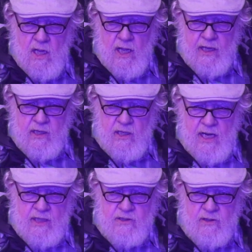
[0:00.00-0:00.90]
I could
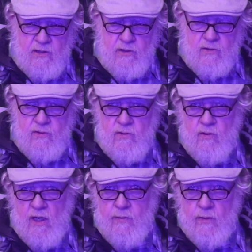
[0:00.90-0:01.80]
actually do
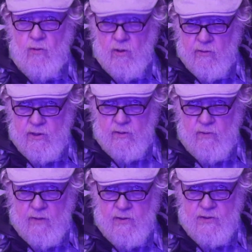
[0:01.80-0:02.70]
quite a bit more with the
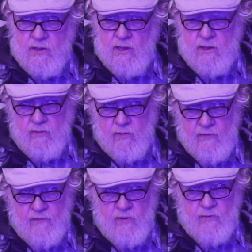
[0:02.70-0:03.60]
rumble seat. The
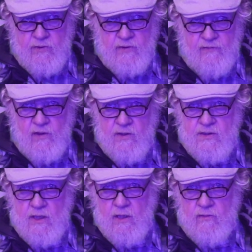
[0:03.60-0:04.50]
reverb was a very
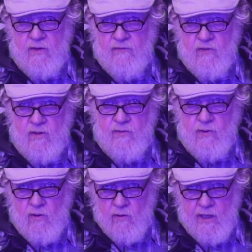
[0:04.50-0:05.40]
subtle reverb,
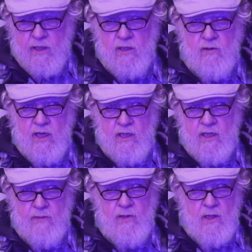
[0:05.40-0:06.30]
or I could crank it
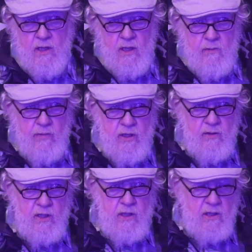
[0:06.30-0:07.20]
up, but
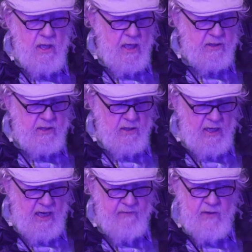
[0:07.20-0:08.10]
it didn't
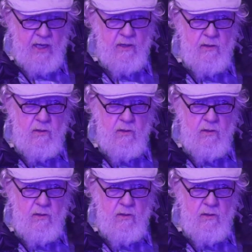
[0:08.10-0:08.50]
constantly have that